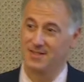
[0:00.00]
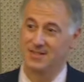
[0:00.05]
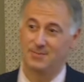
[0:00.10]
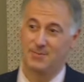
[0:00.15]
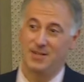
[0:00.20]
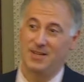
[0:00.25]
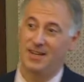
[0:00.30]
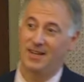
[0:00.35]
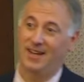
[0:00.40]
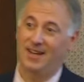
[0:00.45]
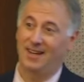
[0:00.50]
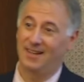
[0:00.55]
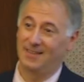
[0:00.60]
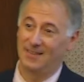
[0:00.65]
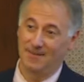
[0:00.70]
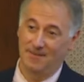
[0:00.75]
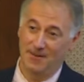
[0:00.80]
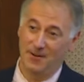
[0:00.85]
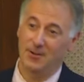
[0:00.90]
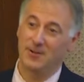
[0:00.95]
speaking
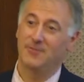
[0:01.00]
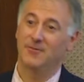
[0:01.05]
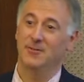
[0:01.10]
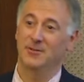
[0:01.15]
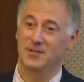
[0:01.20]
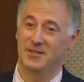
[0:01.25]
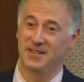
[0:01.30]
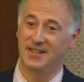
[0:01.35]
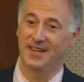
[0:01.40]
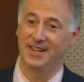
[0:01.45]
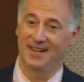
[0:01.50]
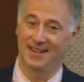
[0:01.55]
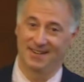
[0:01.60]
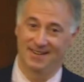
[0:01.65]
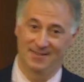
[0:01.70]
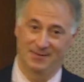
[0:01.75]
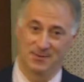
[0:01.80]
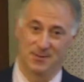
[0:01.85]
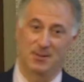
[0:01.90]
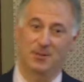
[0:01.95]
the very first day, and
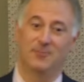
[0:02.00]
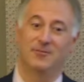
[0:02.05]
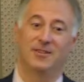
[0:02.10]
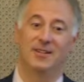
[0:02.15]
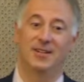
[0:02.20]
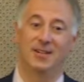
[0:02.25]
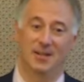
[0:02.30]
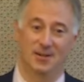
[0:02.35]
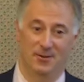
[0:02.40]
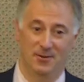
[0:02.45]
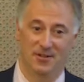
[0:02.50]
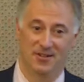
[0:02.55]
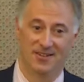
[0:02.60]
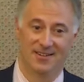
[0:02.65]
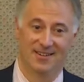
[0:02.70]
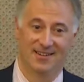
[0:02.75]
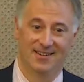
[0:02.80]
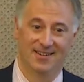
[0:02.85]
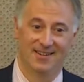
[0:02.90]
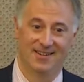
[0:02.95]
it was all videoed.
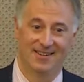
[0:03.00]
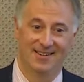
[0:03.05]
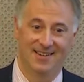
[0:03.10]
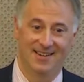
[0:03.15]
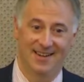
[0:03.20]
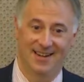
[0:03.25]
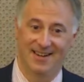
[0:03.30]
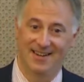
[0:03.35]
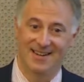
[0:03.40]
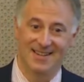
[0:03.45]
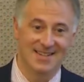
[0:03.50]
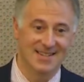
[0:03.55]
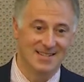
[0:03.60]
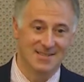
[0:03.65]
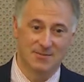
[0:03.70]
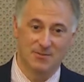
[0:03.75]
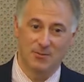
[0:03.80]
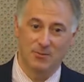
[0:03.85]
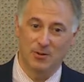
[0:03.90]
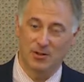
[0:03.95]
And
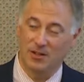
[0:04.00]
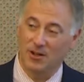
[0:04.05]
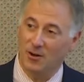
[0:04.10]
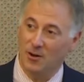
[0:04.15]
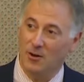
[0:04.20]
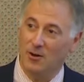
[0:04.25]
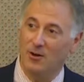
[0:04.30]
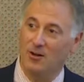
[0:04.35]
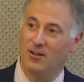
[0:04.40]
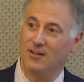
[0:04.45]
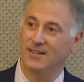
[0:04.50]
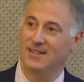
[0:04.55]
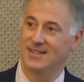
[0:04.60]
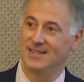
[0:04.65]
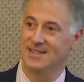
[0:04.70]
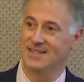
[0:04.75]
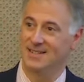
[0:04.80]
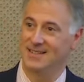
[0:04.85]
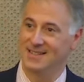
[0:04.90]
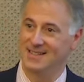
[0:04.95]
his recall,
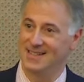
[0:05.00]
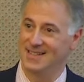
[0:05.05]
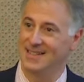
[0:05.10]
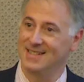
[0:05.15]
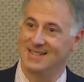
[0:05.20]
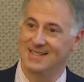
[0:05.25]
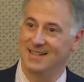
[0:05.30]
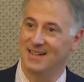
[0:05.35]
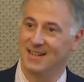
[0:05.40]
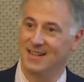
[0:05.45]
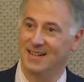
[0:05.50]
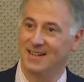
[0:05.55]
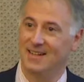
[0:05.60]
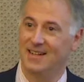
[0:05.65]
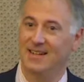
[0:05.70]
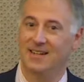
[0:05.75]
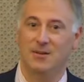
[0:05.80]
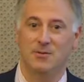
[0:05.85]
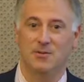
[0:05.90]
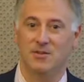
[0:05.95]
his, his insight,
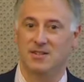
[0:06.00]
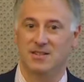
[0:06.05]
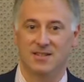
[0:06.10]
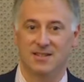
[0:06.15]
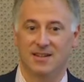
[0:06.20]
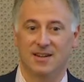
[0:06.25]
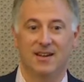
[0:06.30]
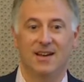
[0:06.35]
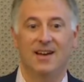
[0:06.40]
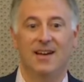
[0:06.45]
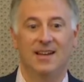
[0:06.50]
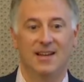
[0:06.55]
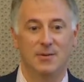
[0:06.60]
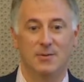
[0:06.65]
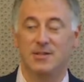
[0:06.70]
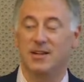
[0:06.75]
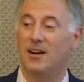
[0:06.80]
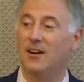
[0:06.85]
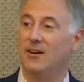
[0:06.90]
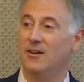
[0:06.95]
he was, he
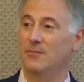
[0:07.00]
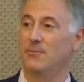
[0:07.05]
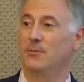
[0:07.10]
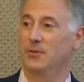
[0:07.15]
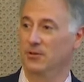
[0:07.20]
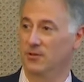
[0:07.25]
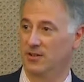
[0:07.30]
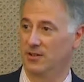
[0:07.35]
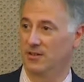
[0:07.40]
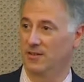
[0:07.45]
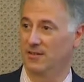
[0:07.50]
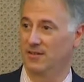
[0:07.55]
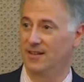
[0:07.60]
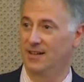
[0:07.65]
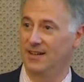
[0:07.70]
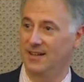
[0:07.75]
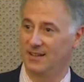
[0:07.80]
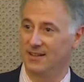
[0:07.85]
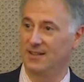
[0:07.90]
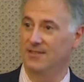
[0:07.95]
was heartbroken that
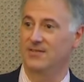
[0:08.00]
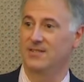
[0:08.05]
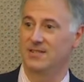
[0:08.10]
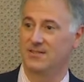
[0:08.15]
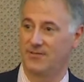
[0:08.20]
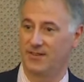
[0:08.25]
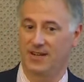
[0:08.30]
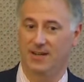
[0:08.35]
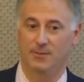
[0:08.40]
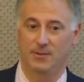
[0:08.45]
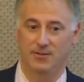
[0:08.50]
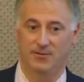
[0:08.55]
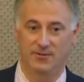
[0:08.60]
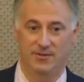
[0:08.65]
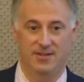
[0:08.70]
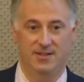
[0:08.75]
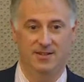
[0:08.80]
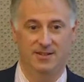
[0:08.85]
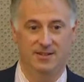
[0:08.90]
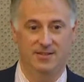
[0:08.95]
he'd left his family for
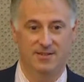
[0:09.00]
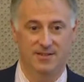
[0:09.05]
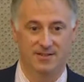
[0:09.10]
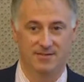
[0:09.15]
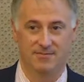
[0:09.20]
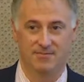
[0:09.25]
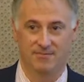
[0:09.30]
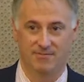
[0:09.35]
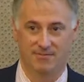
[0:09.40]
10 years.